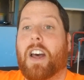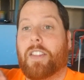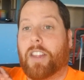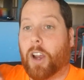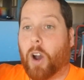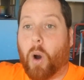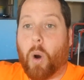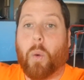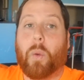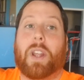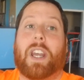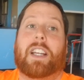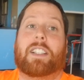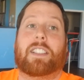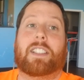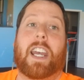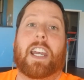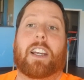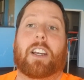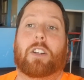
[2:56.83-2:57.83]
they only had to
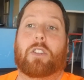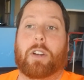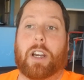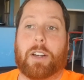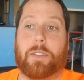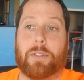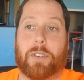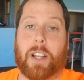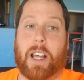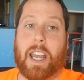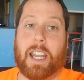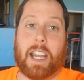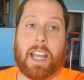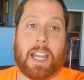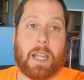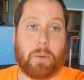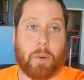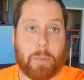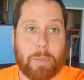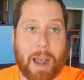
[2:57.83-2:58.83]
take a green flag and
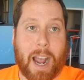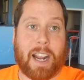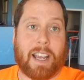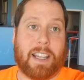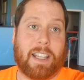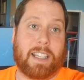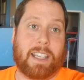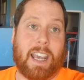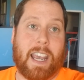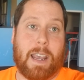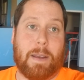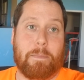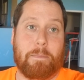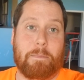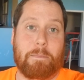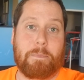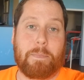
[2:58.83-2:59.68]
they were back in the game.